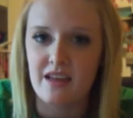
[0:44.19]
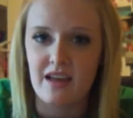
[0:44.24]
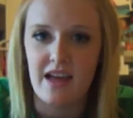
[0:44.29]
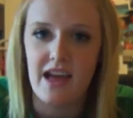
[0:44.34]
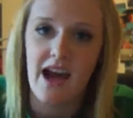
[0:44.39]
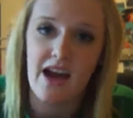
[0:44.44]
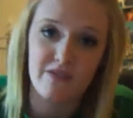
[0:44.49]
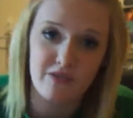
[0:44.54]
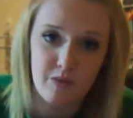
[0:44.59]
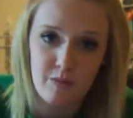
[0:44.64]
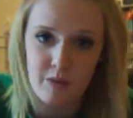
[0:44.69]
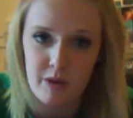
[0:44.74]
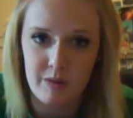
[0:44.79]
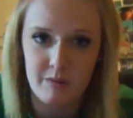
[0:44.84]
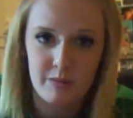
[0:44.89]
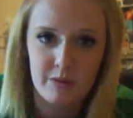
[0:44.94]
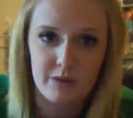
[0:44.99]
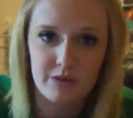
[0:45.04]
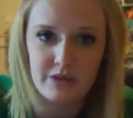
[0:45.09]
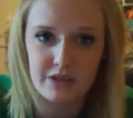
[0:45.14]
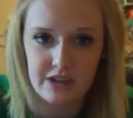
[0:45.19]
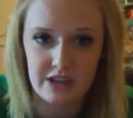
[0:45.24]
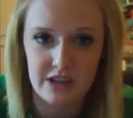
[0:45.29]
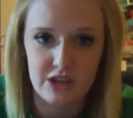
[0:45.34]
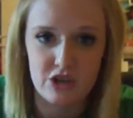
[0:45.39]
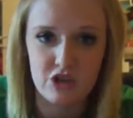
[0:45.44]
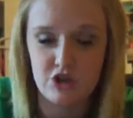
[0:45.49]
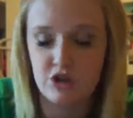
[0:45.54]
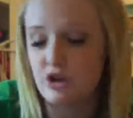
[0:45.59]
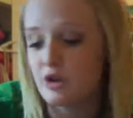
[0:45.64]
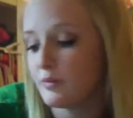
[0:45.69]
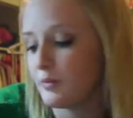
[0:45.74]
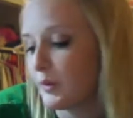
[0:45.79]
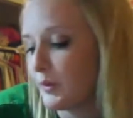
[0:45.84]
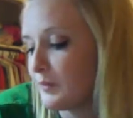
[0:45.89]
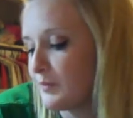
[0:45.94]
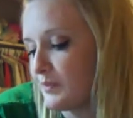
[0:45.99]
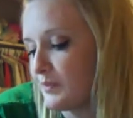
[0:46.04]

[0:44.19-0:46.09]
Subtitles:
half the people in each group.